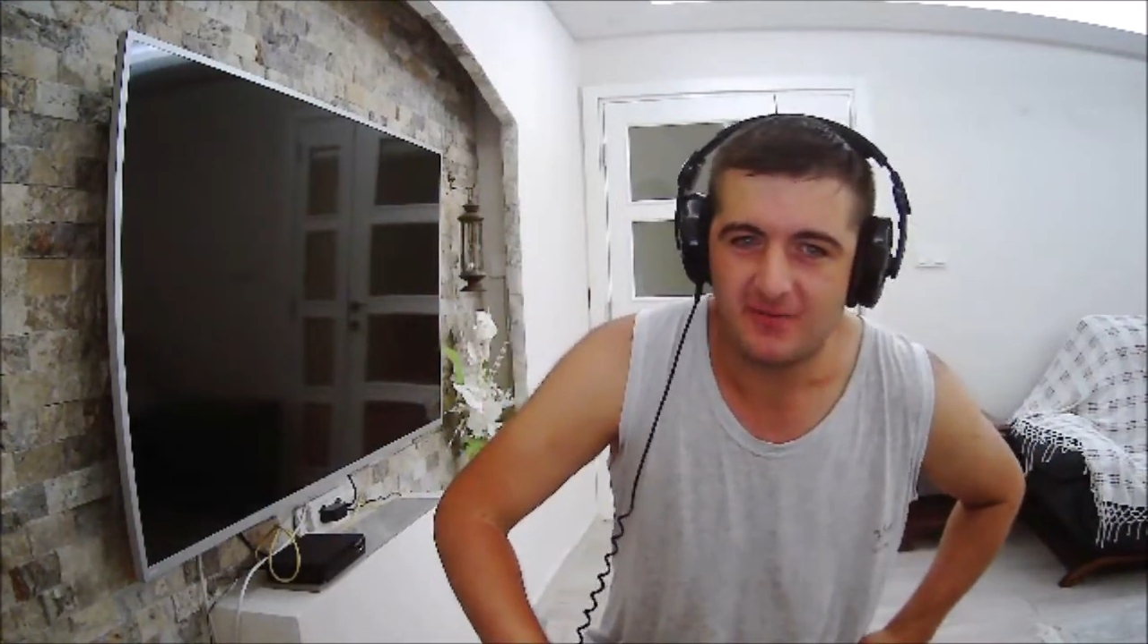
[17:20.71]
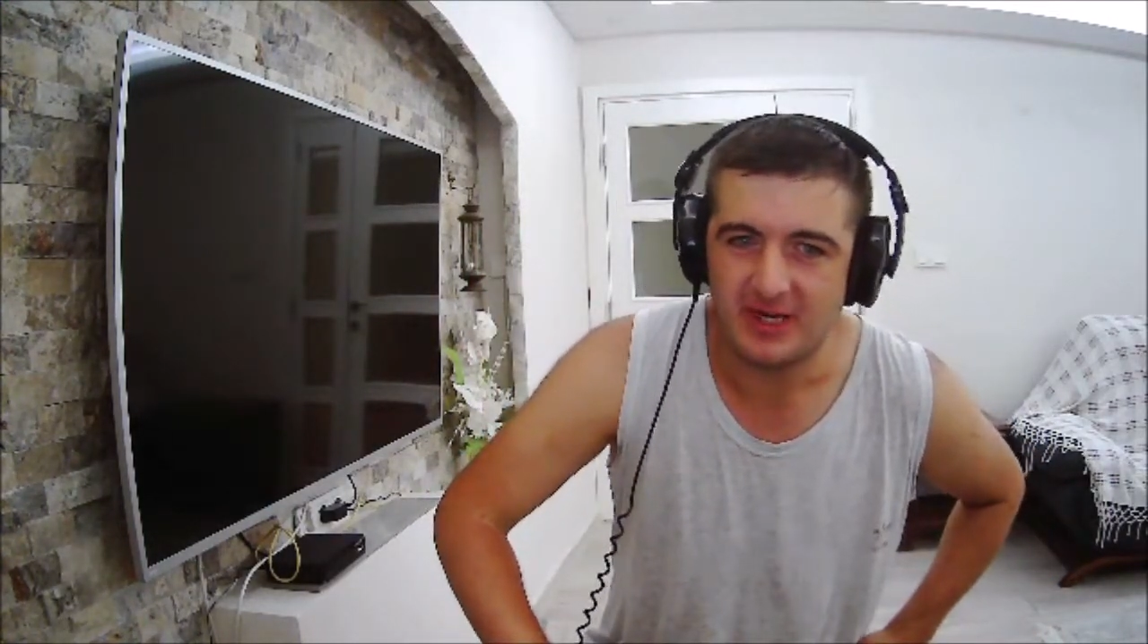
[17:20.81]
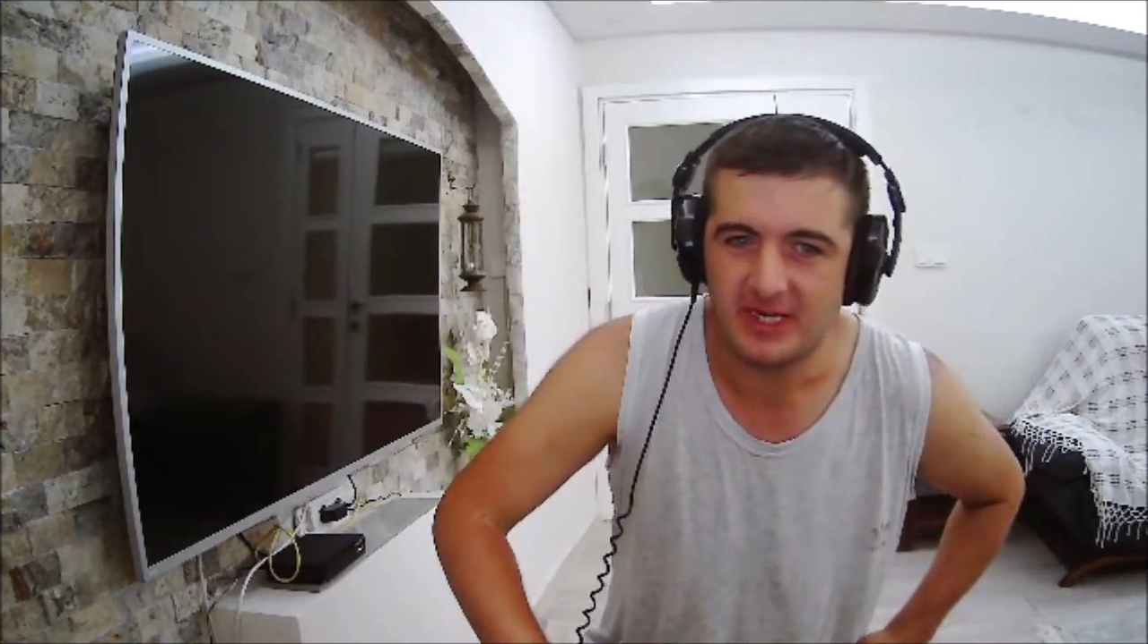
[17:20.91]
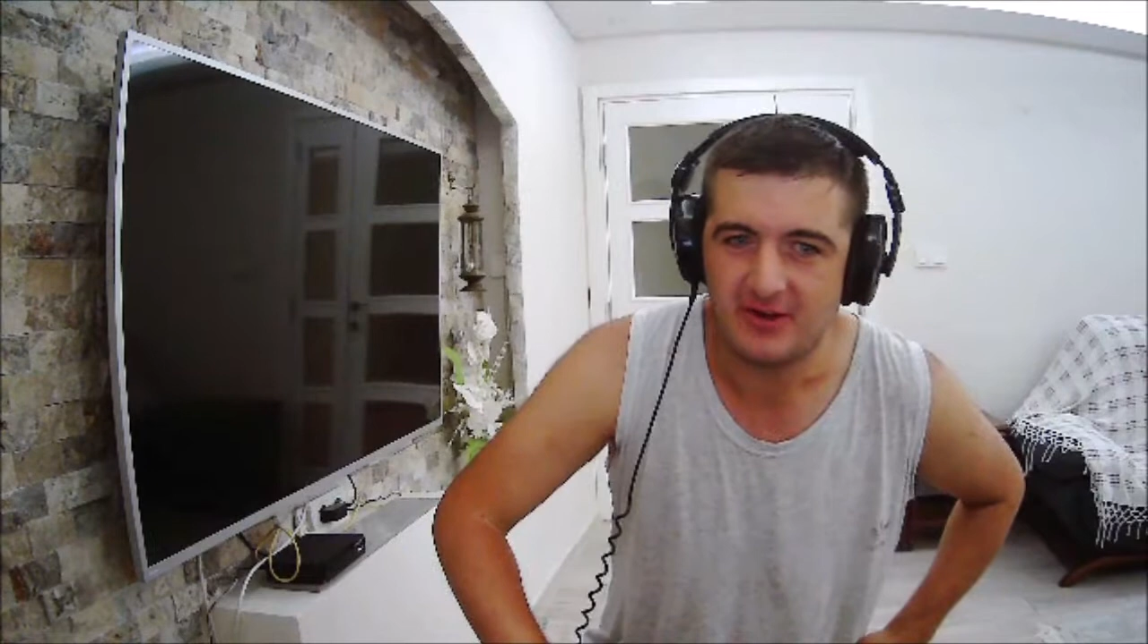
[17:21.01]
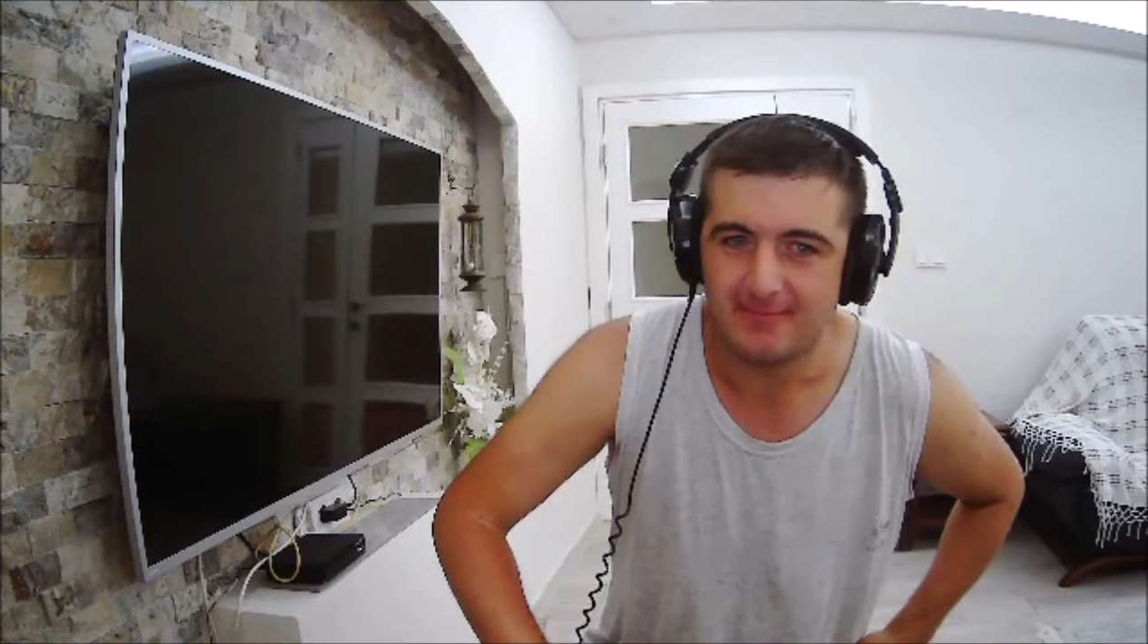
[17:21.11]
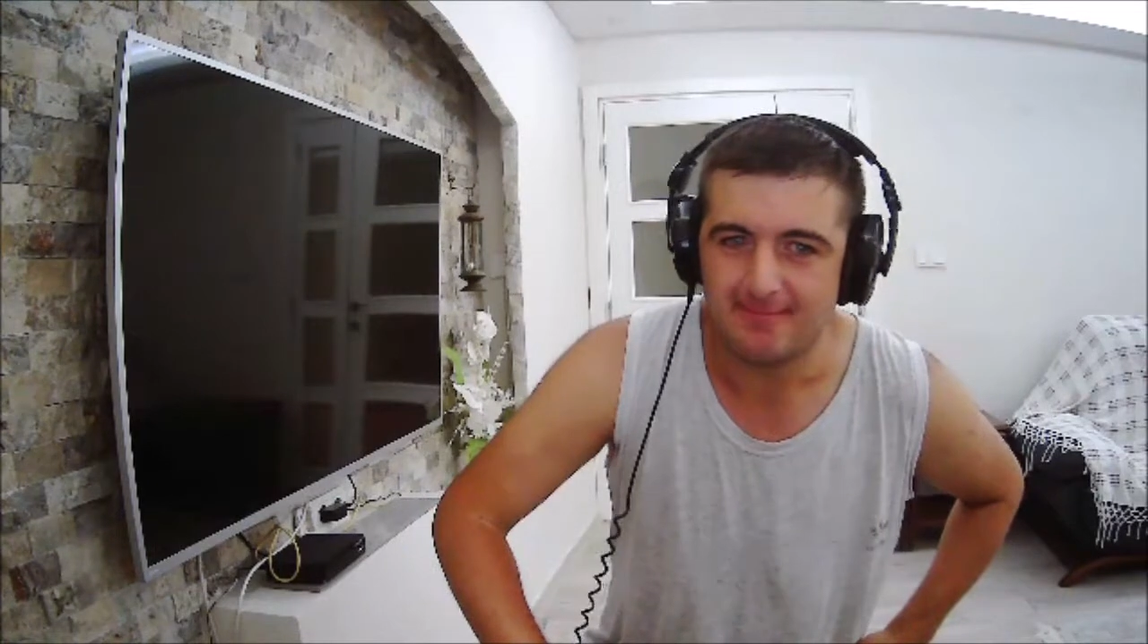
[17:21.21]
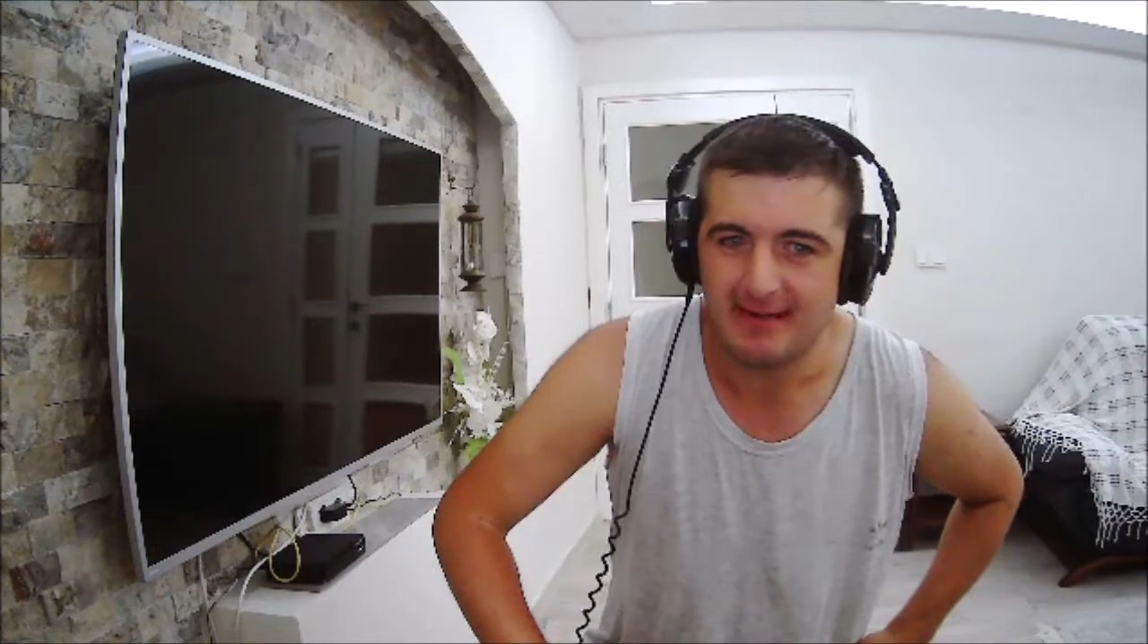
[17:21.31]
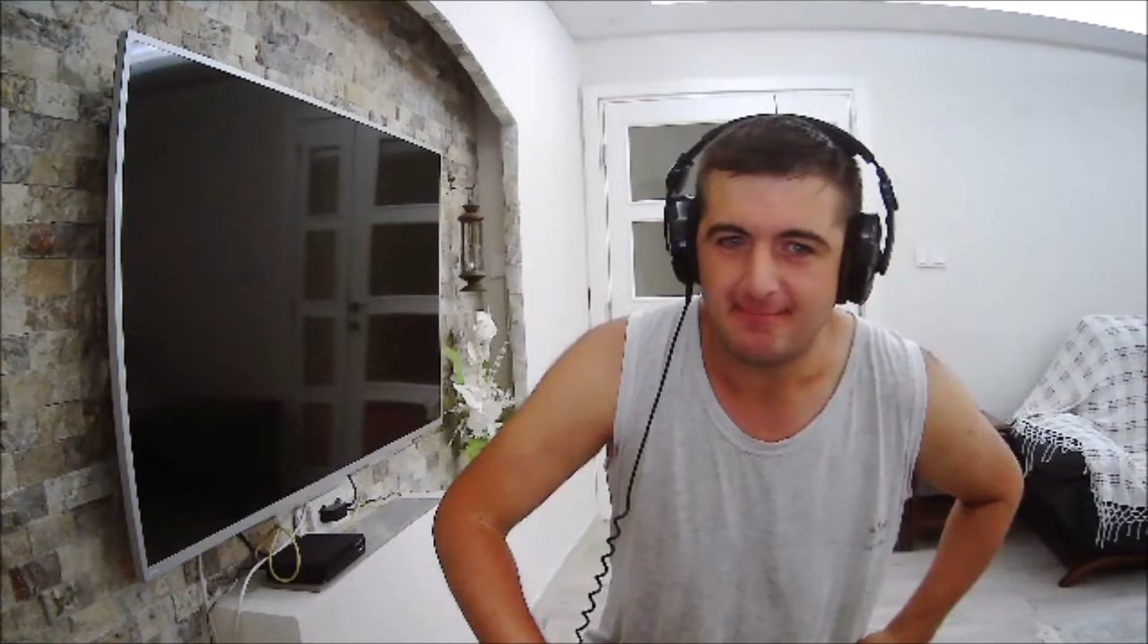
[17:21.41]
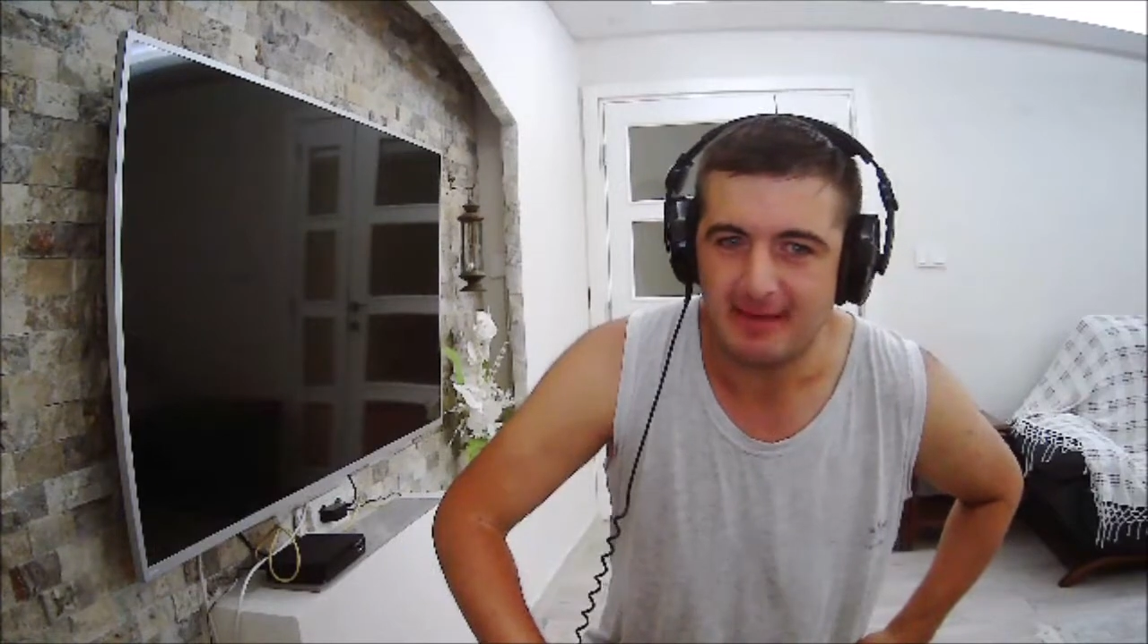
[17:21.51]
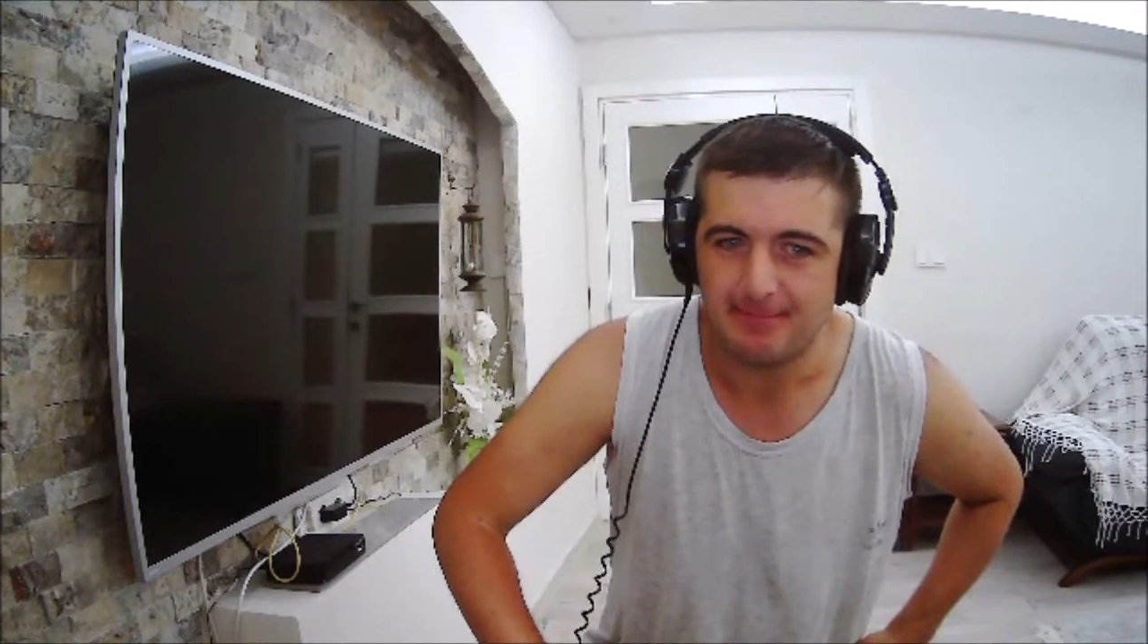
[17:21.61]
video
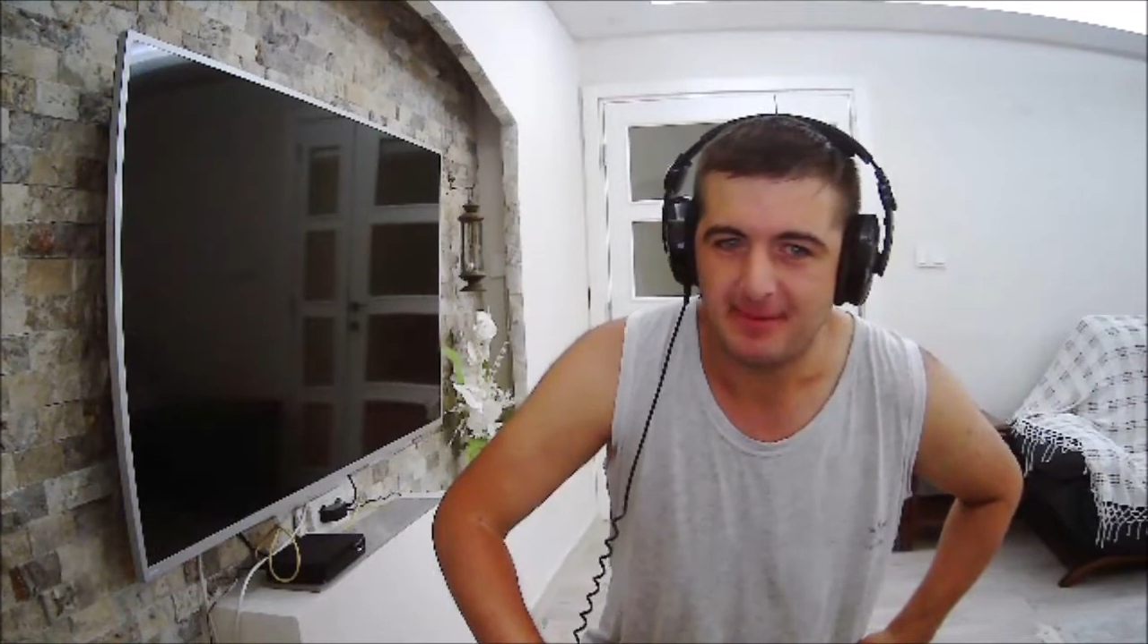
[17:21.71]
made me